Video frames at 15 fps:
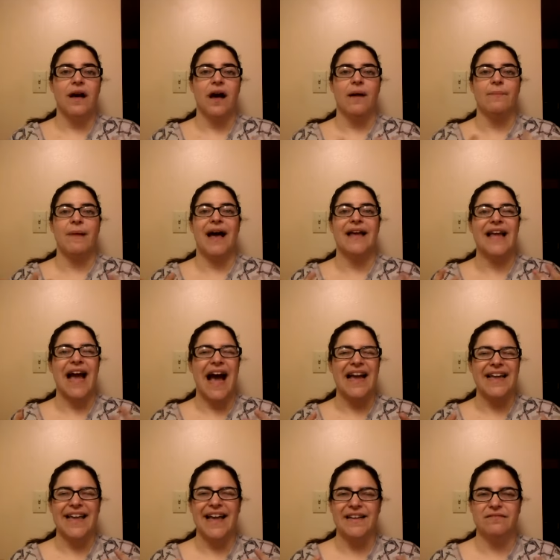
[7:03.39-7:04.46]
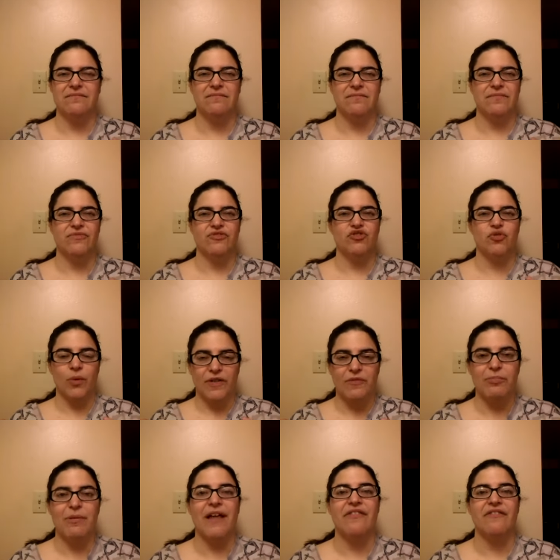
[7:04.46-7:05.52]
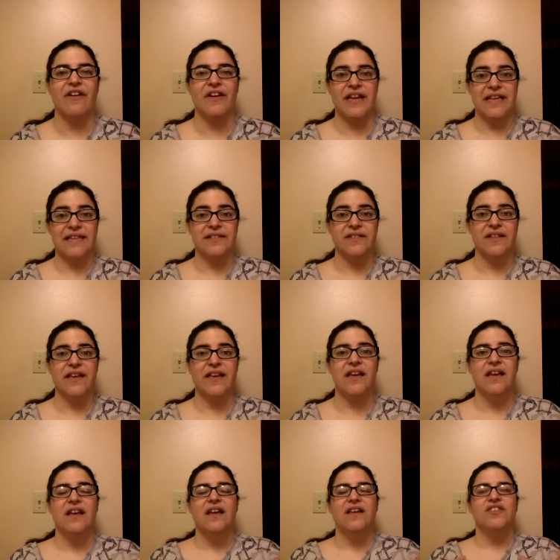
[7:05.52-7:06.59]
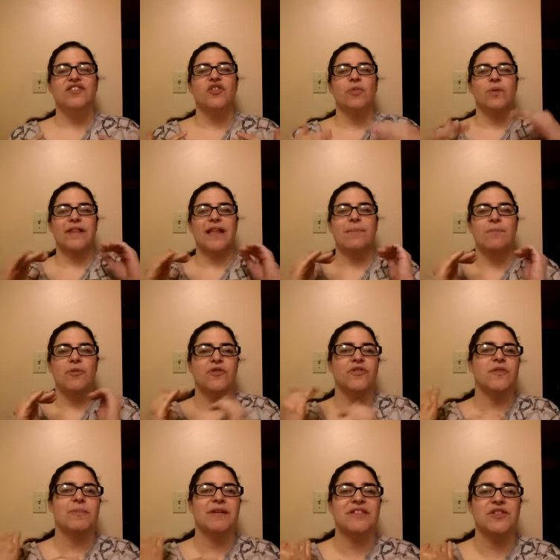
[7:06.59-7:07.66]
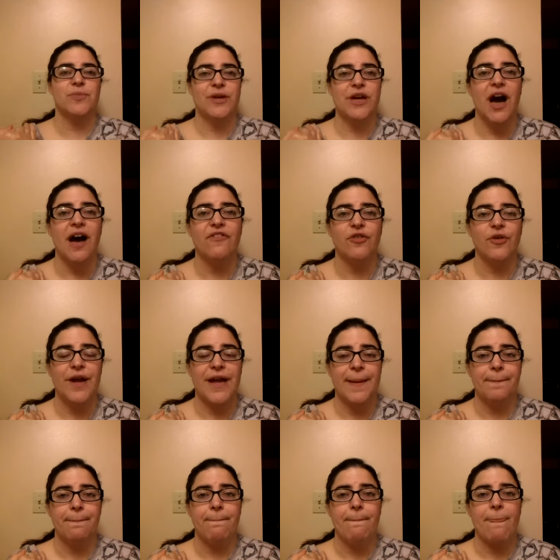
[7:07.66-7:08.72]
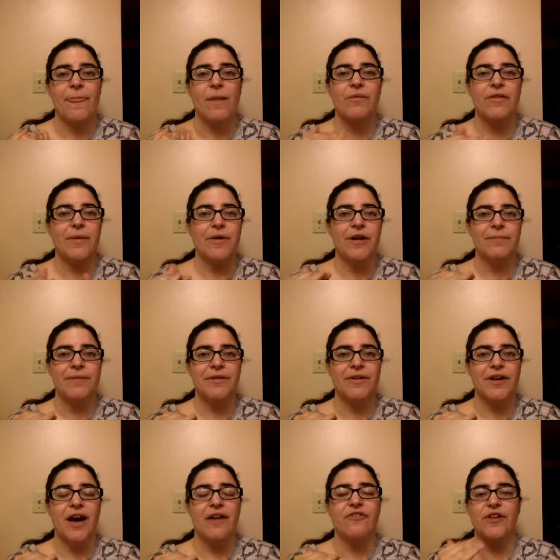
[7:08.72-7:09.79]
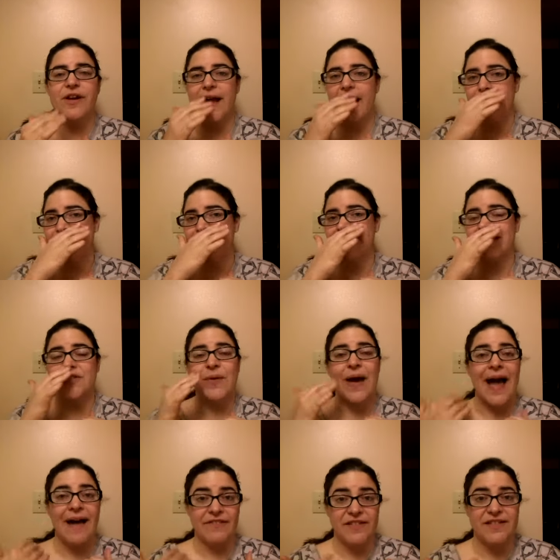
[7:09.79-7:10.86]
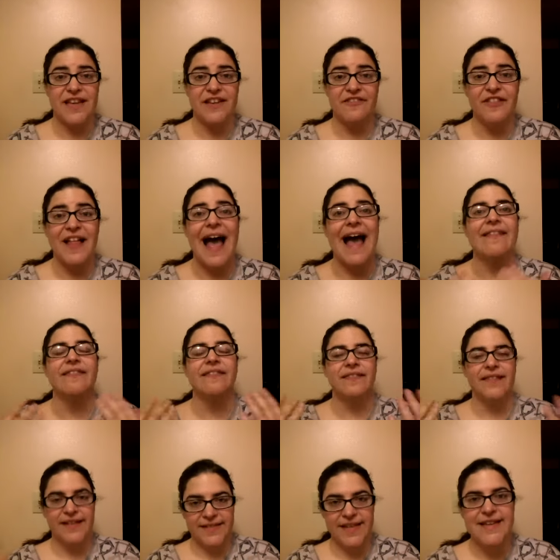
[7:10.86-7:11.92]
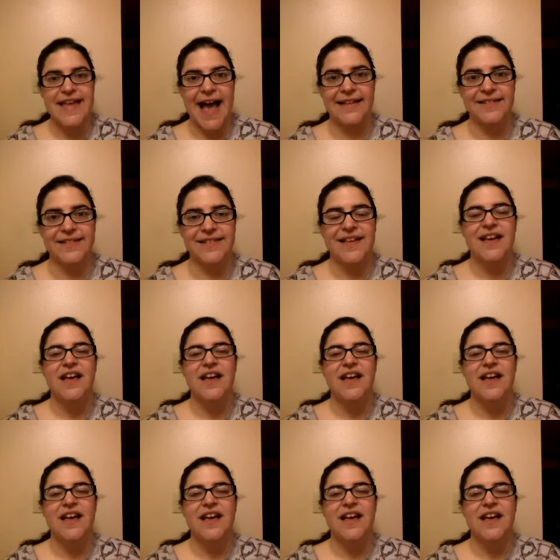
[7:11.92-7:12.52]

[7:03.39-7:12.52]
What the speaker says: I get short of breath very easily. So when they moved me to recovery, when they wheeled me to recovery, I was like, do I have to stay flat? They said yes.